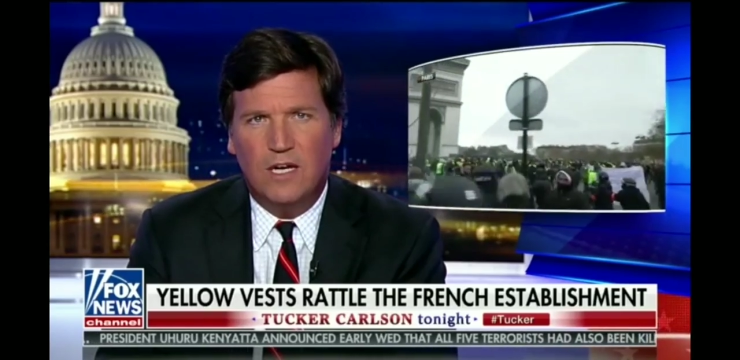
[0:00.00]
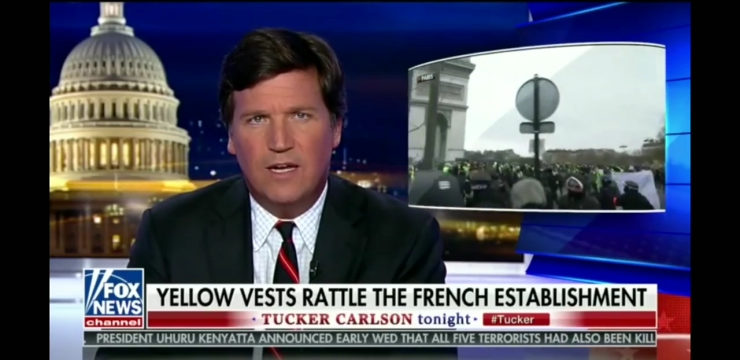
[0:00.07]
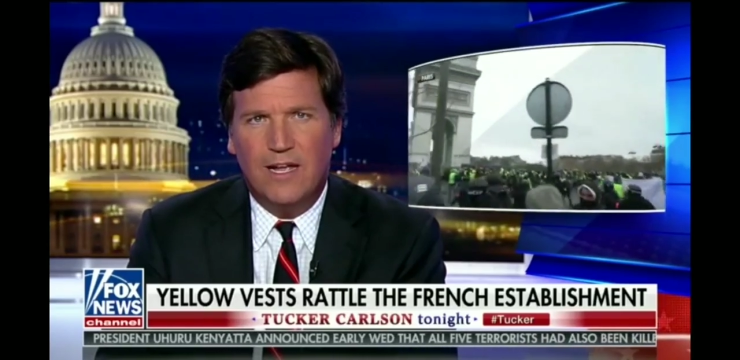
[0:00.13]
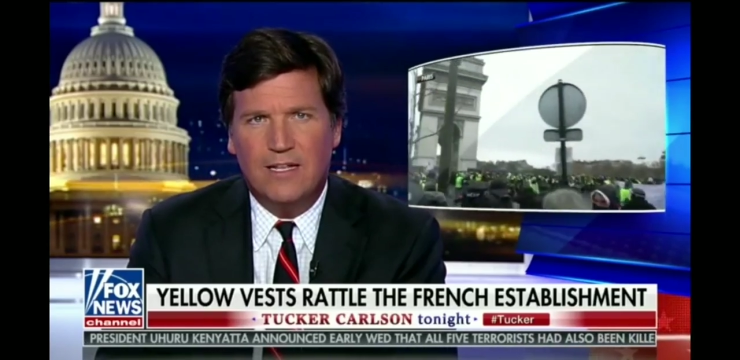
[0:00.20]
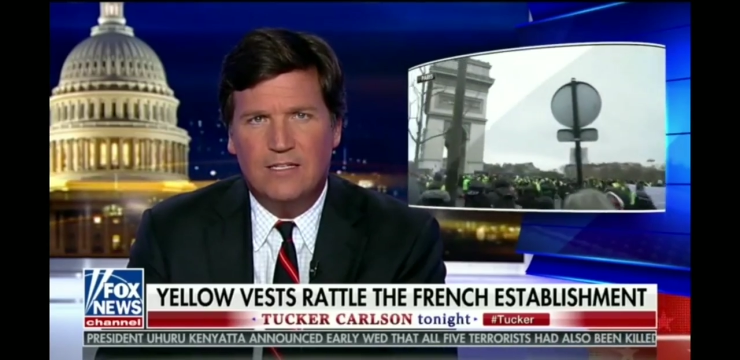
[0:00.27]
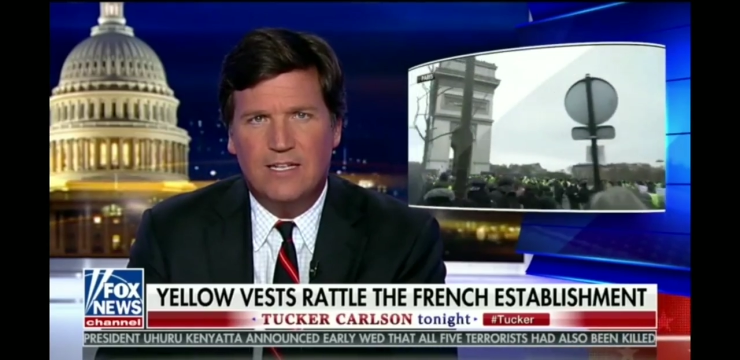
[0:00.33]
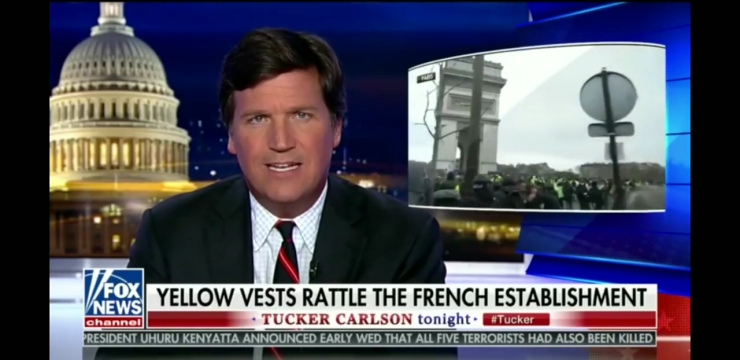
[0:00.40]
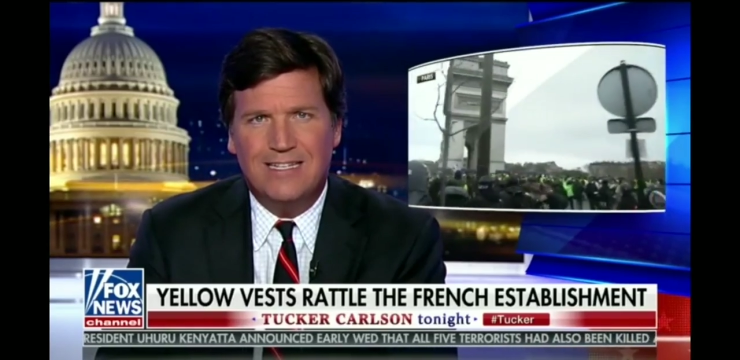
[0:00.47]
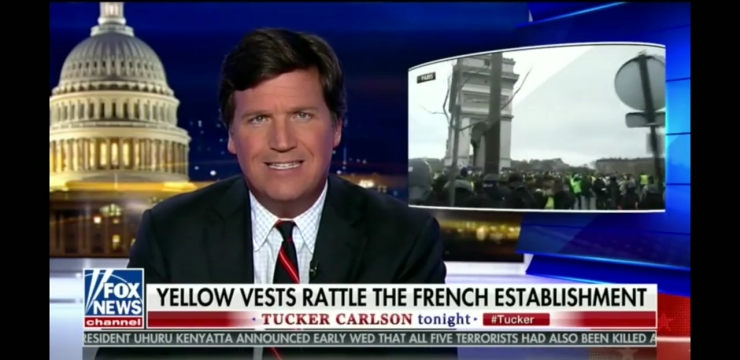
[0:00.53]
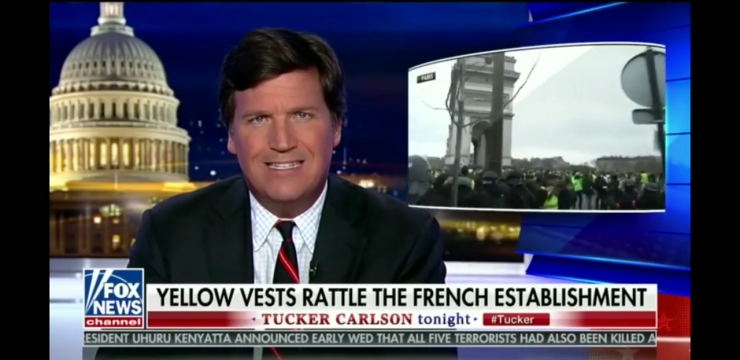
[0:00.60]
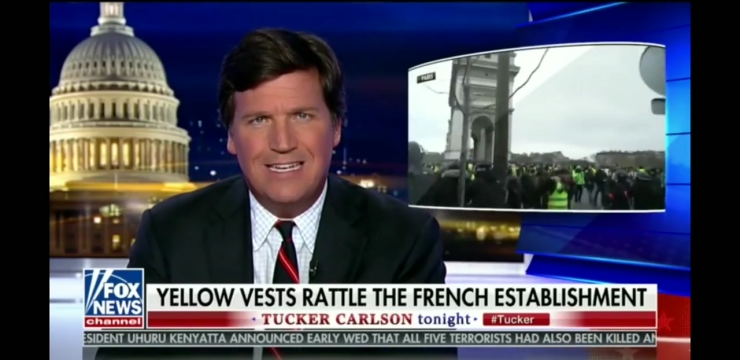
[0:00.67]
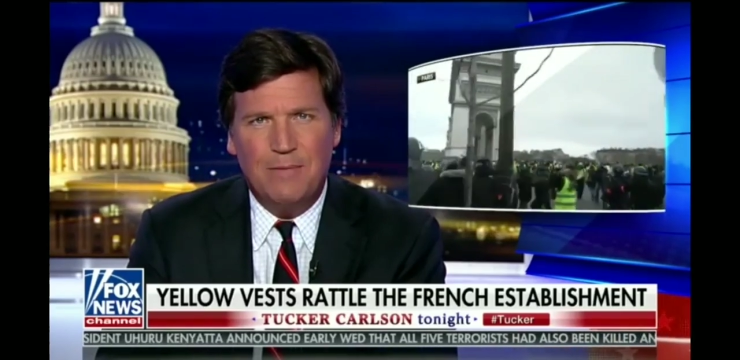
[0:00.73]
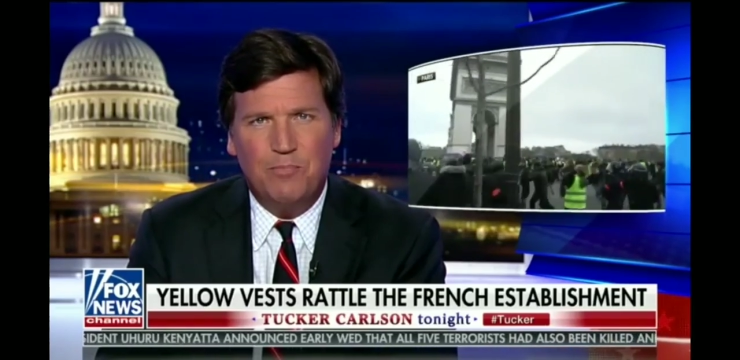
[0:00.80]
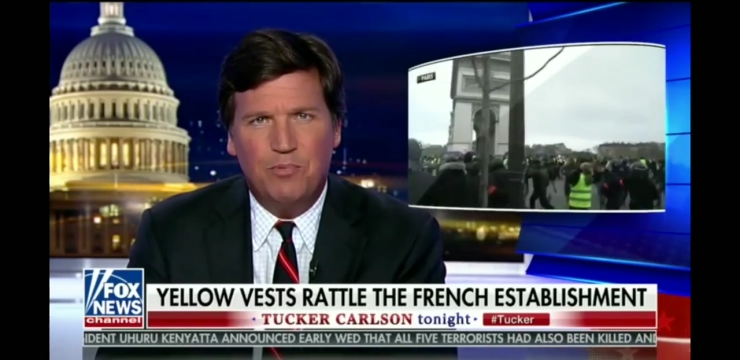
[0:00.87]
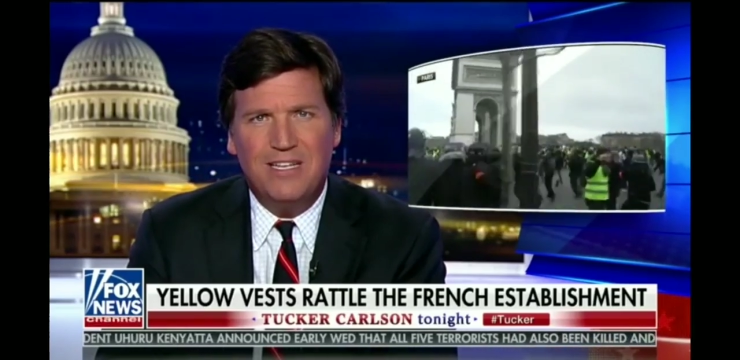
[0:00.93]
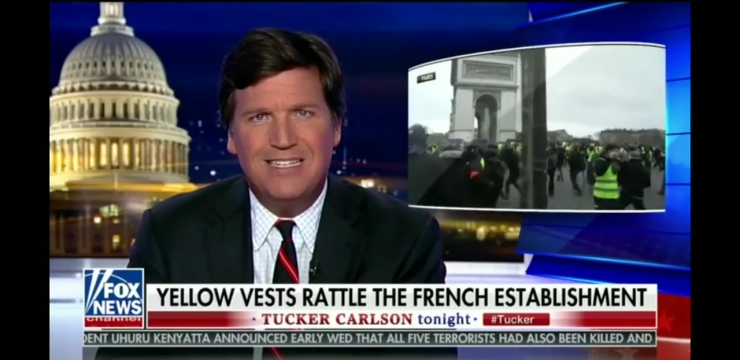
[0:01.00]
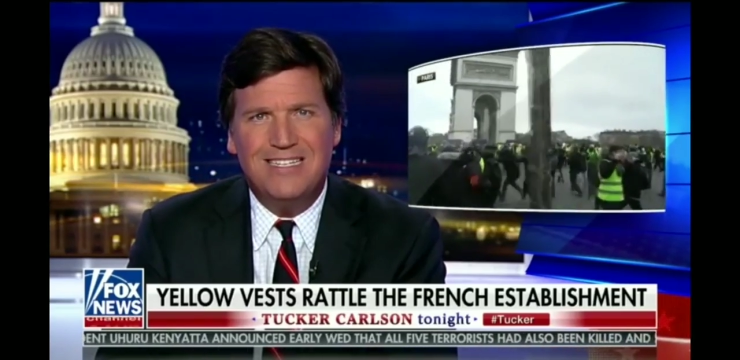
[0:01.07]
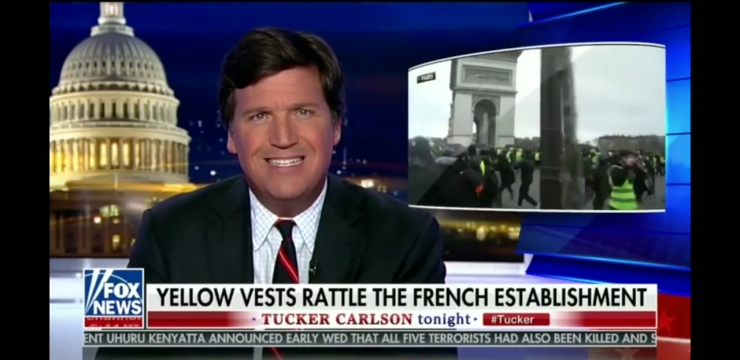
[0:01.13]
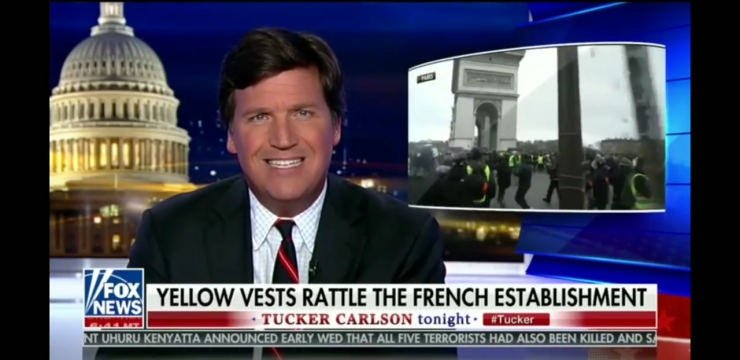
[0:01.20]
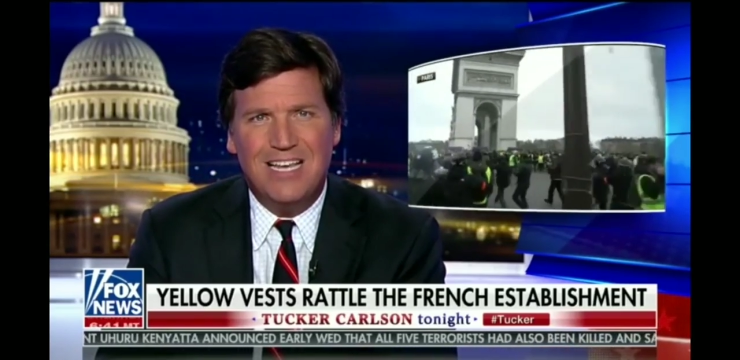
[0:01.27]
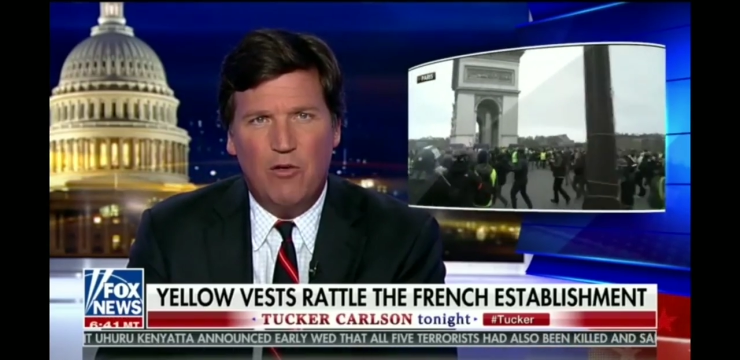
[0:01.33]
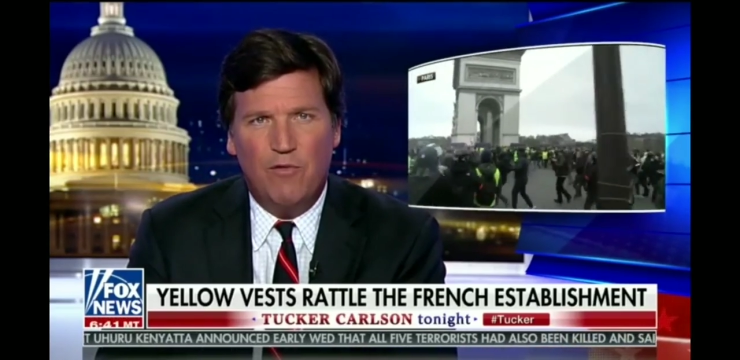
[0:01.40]
against a deeply
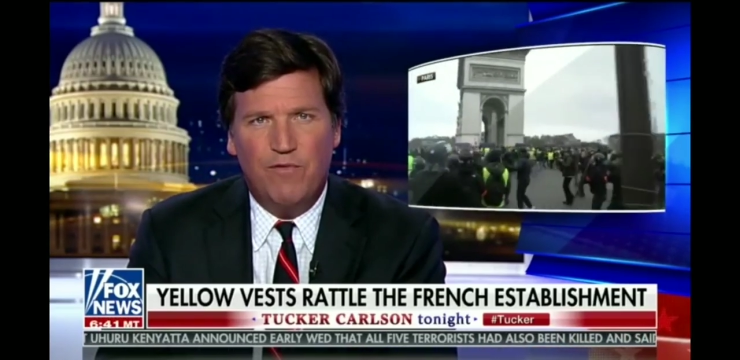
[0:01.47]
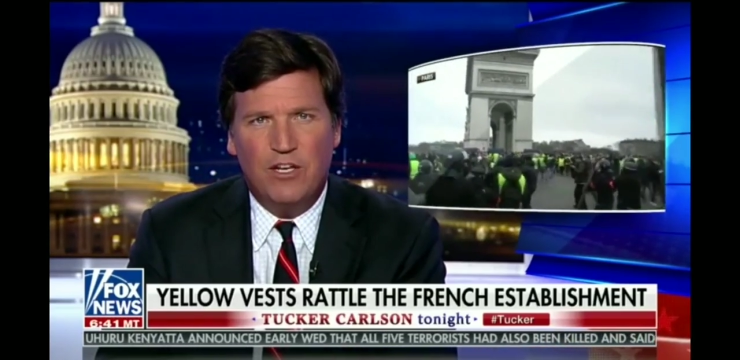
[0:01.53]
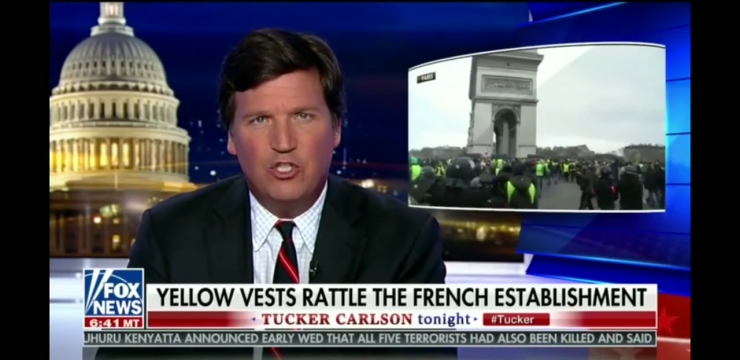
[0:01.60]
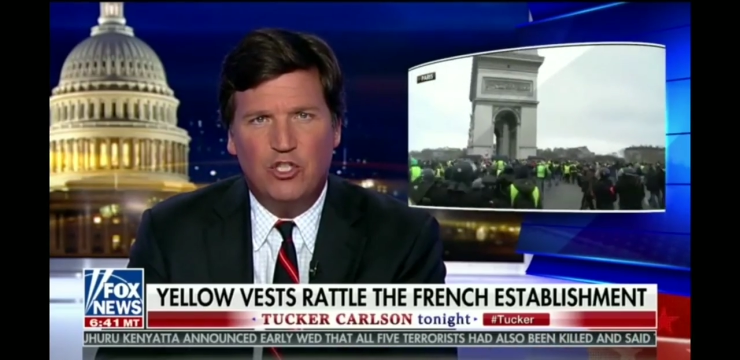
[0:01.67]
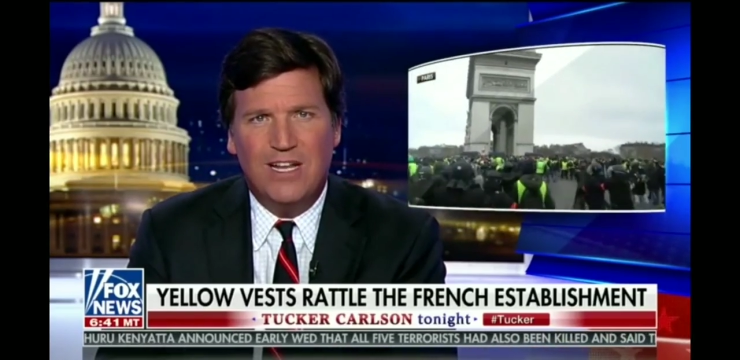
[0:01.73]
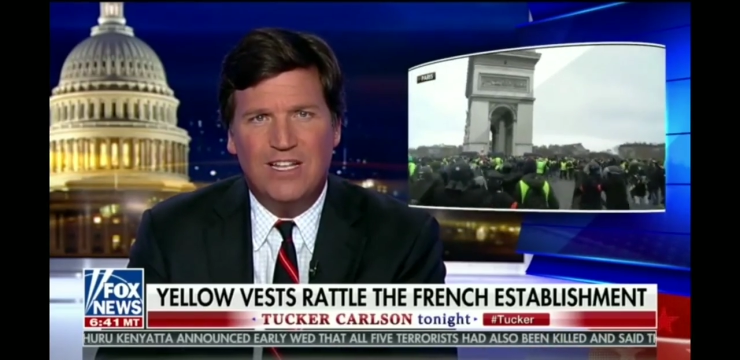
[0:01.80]
selfish